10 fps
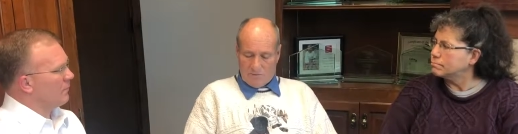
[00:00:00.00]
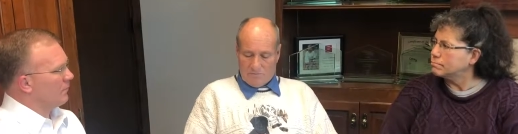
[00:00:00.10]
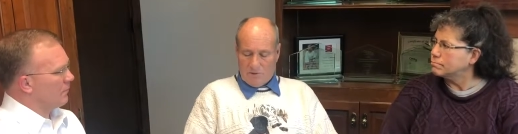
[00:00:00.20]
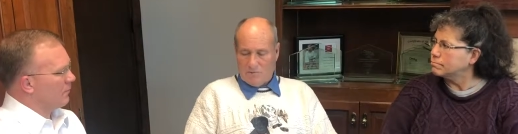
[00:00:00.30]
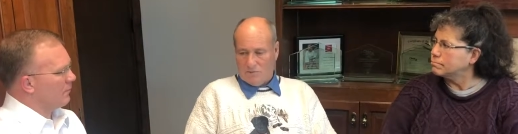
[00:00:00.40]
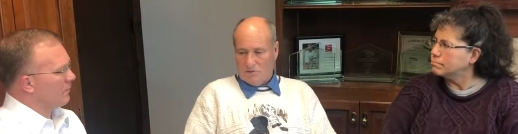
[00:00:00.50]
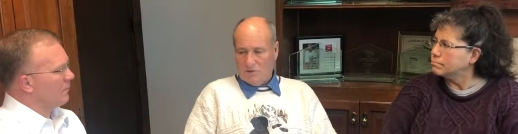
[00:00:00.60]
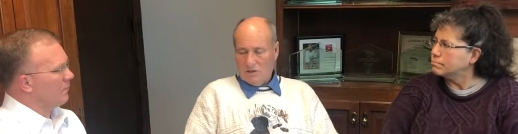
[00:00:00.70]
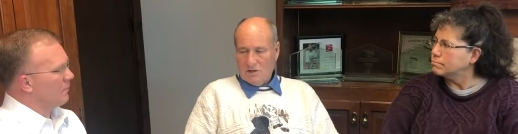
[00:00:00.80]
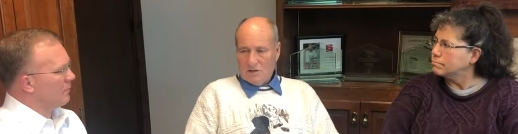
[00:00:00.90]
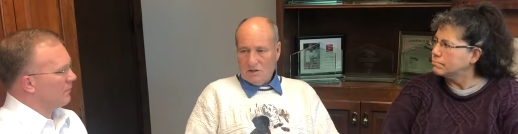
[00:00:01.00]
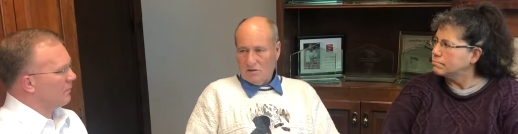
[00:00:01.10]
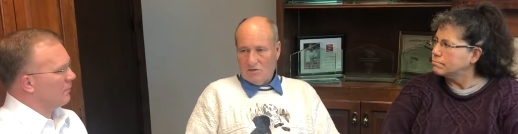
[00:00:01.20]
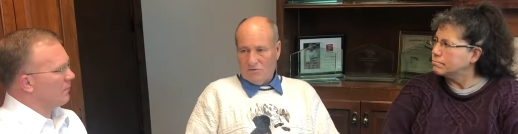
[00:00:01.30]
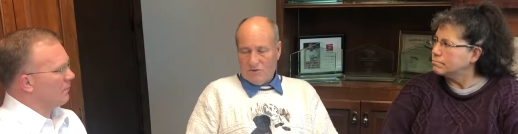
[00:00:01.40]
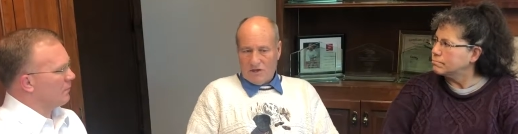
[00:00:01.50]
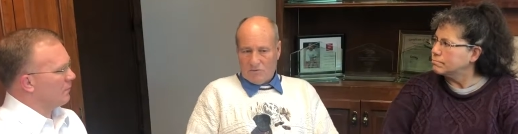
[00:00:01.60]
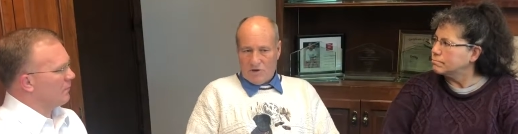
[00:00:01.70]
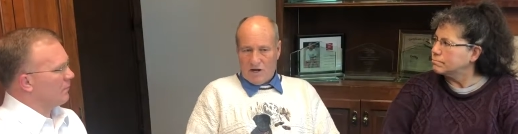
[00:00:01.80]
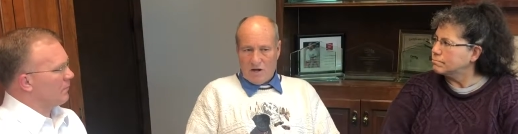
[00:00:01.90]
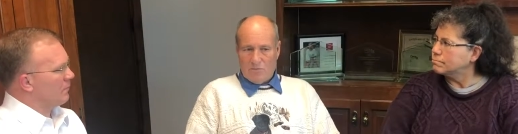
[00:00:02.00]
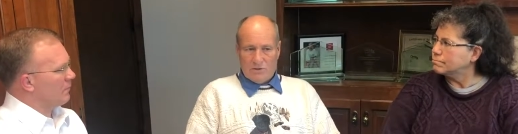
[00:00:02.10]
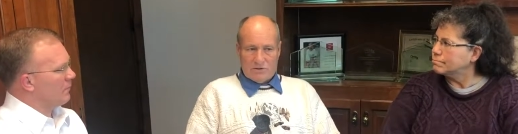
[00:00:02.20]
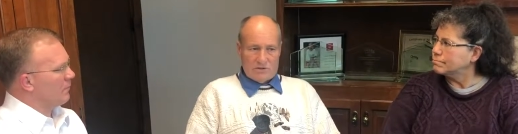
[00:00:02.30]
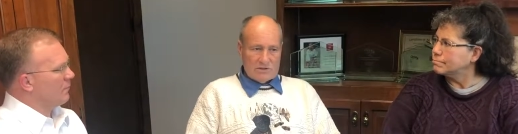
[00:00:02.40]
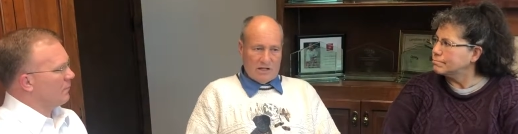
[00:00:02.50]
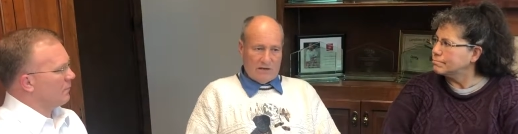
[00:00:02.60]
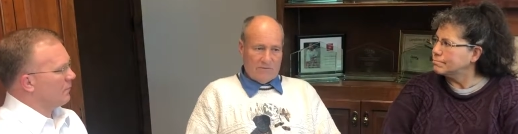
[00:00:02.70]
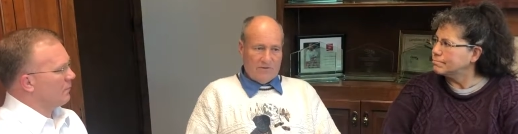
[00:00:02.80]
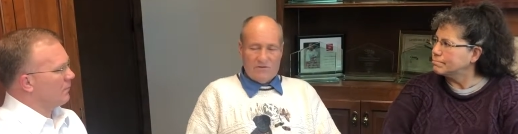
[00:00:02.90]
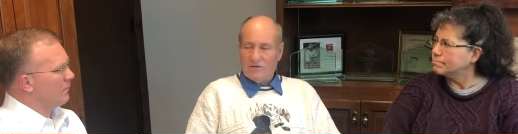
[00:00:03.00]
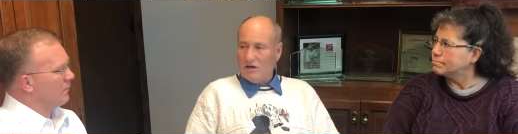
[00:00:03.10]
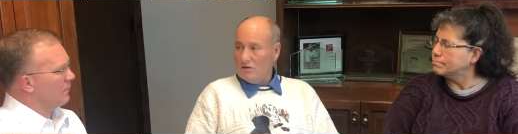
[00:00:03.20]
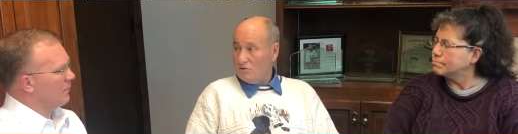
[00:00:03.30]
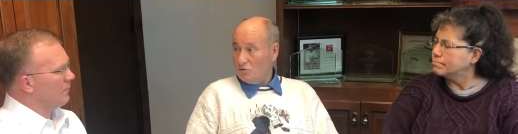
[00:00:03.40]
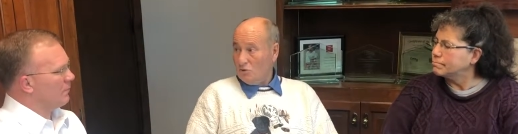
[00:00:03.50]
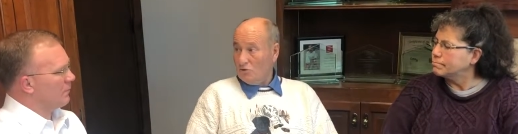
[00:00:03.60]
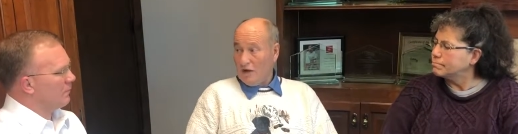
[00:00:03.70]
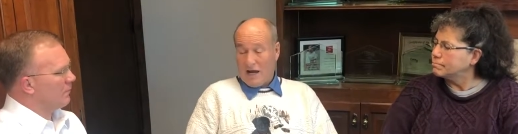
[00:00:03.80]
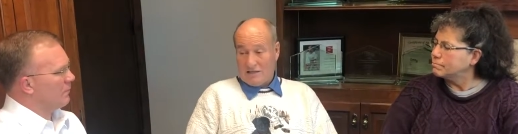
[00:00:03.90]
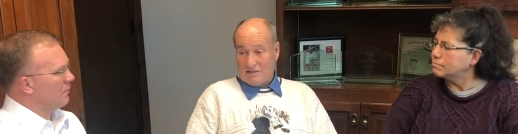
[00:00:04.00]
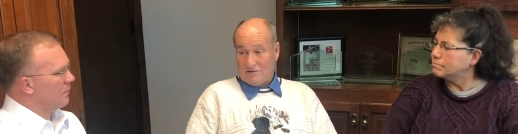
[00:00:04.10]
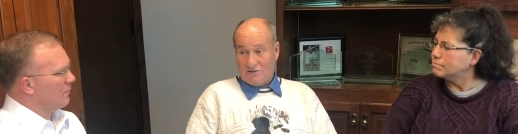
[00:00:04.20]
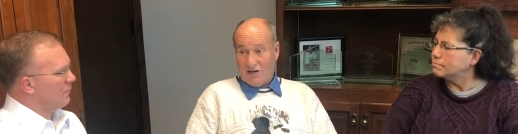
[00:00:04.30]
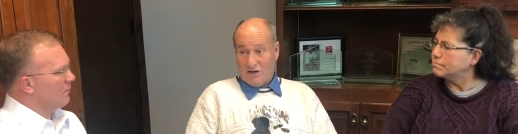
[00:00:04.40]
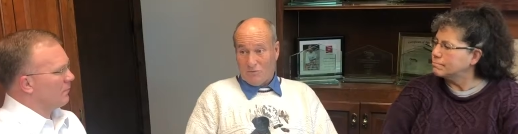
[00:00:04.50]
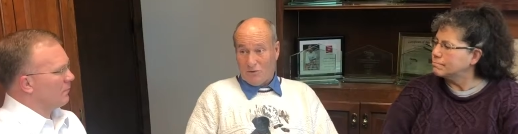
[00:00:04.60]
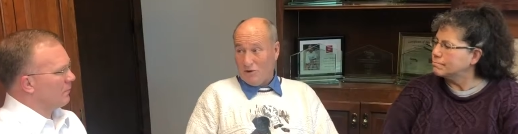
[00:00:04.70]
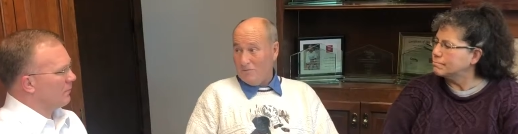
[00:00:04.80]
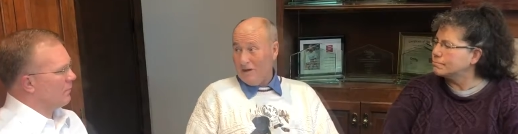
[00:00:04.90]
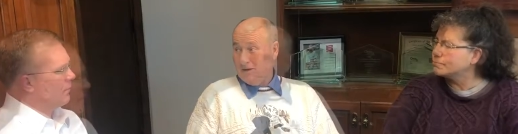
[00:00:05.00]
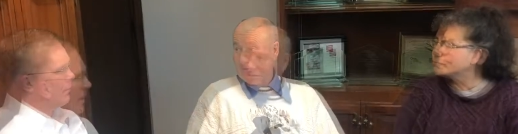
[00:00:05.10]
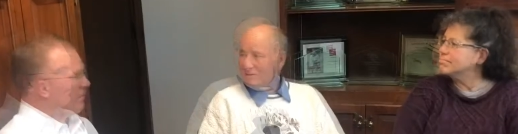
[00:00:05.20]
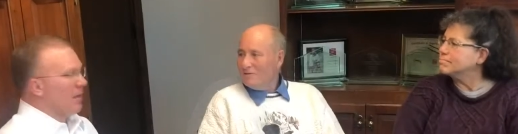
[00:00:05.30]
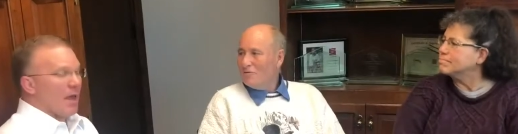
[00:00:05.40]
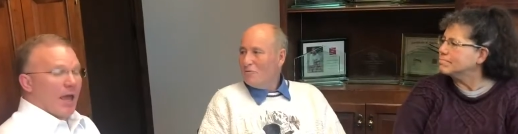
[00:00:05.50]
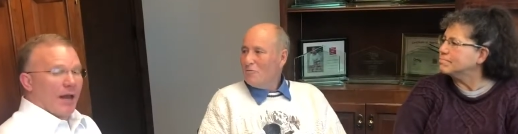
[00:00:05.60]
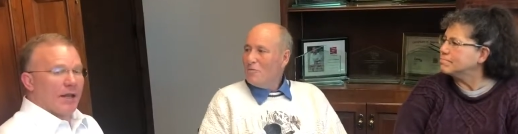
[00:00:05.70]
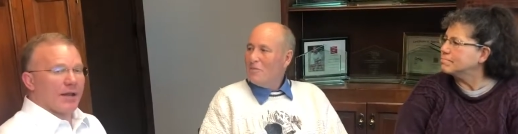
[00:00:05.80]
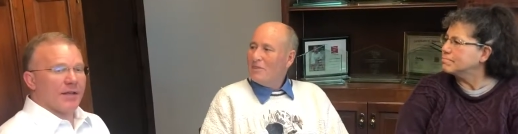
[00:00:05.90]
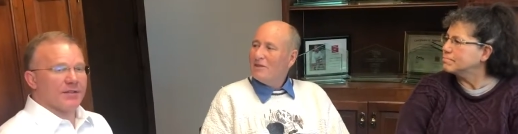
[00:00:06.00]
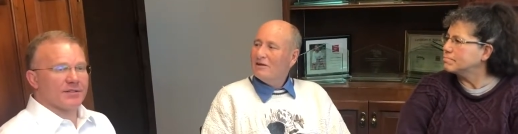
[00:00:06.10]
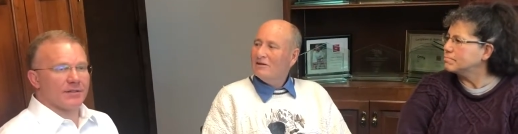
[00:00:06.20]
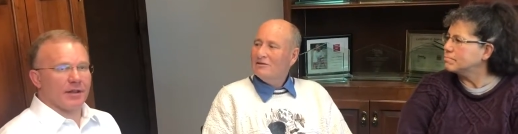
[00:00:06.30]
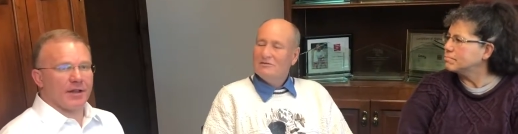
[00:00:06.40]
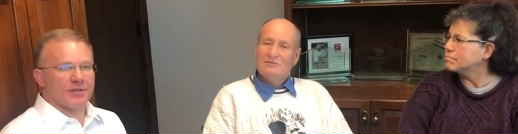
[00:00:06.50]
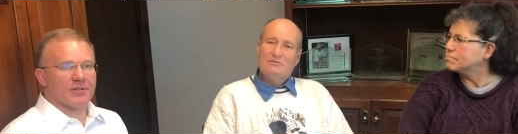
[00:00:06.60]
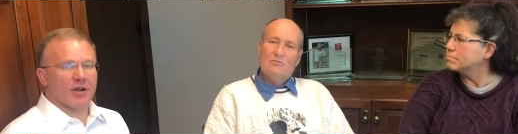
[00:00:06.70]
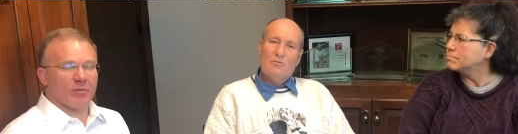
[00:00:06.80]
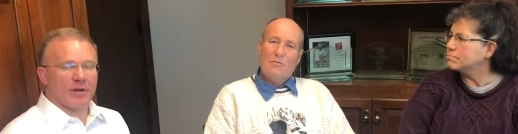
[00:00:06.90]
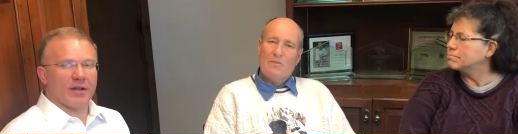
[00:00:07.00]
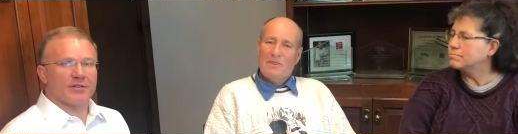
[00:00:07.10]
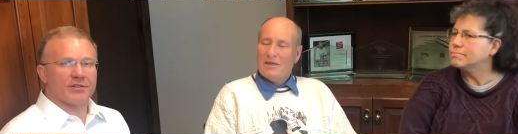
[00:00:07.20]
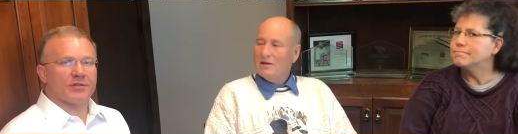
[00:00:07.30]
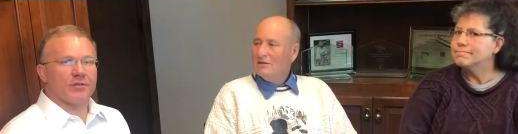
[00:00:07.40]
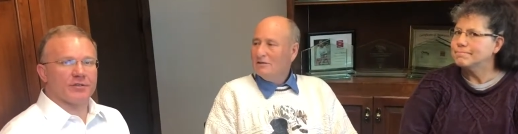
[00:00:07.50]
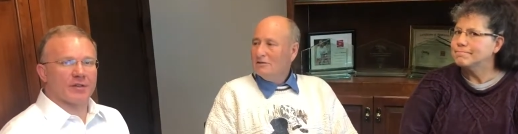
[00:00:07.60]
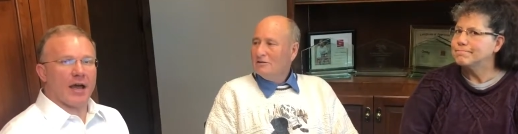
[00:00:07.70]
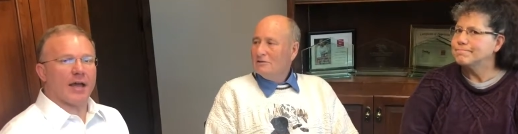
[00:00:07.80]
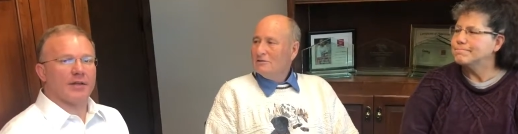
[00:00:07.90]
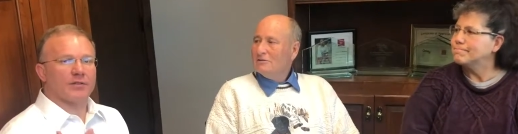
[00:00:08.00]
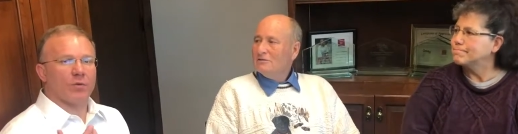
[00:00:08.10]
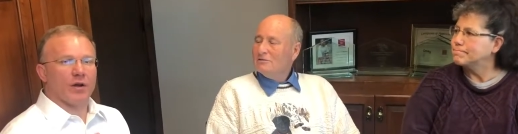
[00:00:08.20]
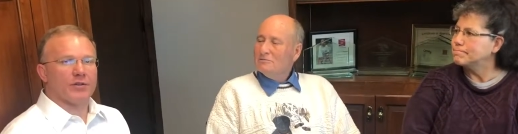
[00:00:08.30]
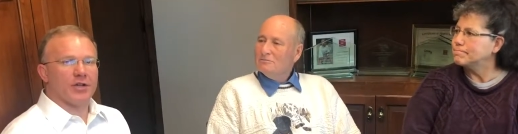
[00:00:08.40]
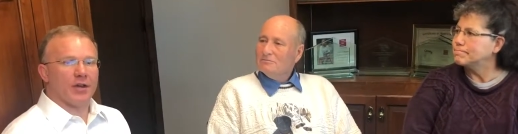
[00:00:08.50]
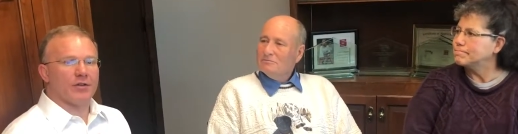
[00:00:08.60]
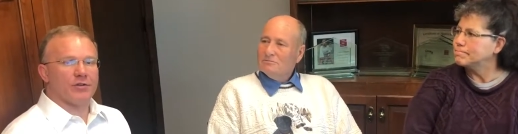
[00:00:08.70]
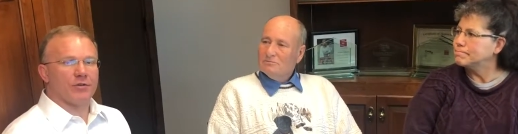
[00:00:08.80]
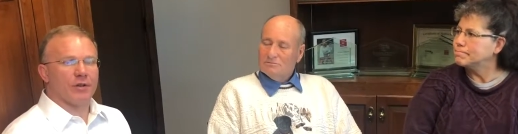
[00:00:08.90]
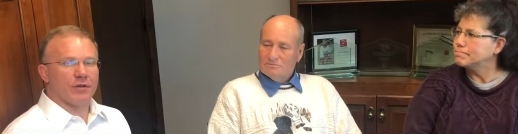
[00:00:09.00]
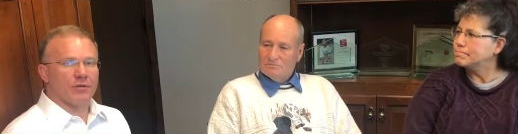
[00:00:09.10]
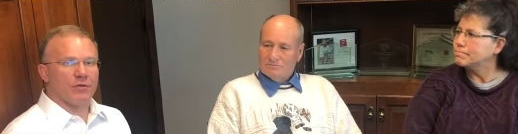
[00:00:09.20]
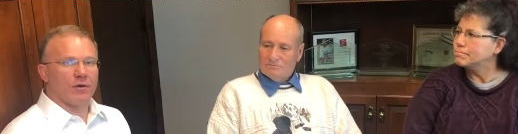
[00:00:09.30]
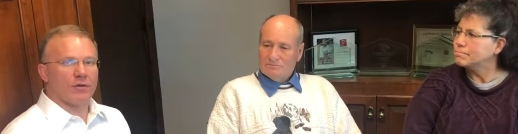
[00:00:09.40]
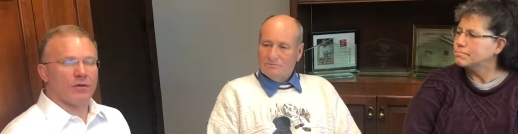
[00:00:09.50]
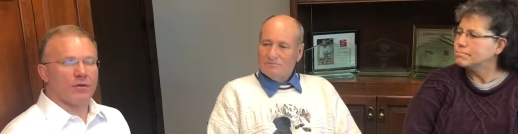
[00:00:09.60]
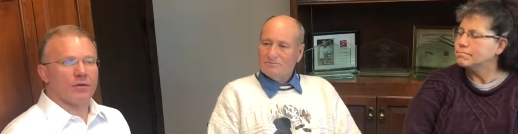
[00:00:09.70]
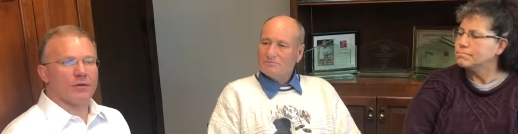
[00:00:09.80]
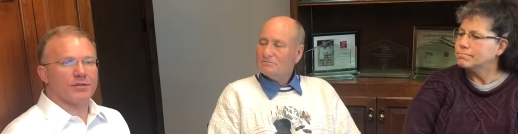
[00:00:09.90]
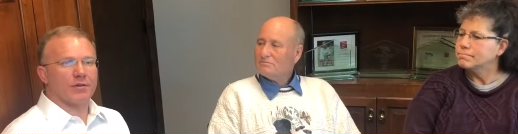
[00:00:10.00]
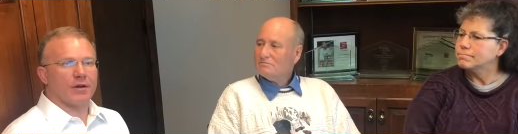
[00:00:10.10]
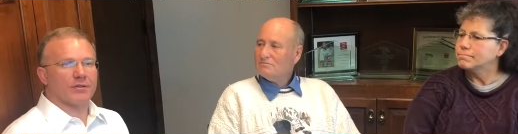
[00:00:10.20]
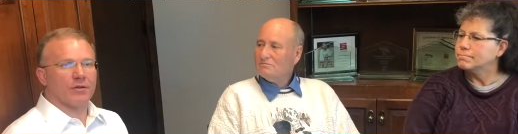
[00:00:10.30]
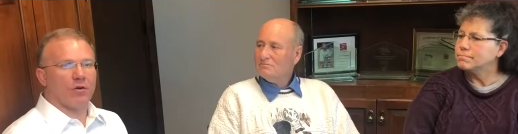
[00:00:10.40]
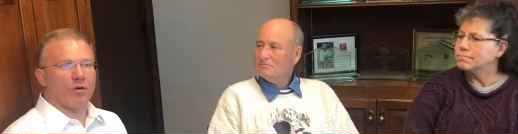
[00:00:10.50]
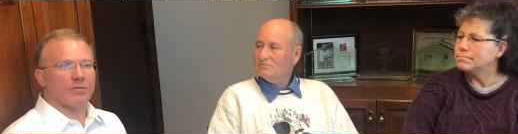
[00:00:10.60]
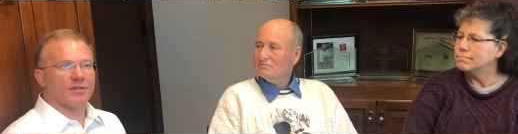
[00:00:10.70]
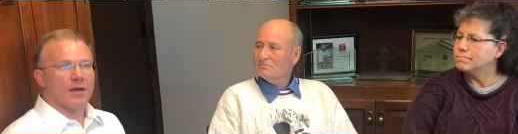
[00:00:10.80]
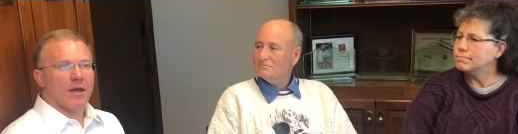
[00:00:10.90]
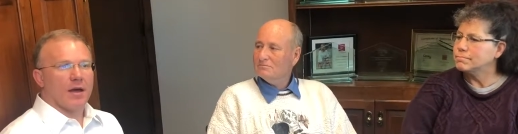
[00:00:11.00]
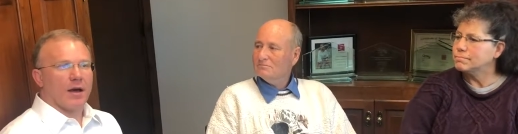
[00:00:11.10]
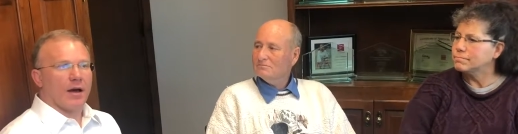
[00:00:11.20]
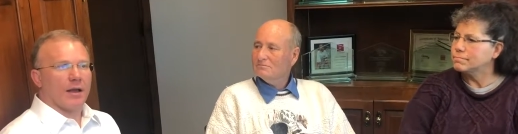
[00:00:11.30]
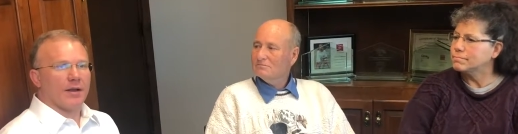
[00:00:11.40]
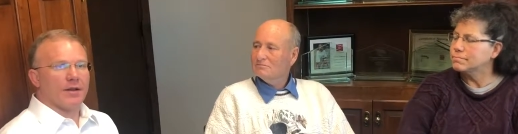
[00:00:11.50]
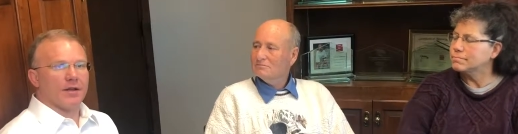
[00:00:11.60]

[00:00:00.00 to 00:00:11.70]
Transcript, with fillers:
Speaker 1: but people you know, think radon, but there's like 50 other soil gases you got to worry about. Yep.
Speaker 2: And it is, ladies and gentlemen, it's a true science what Gene and Julie do on their new construction homes. Uh, in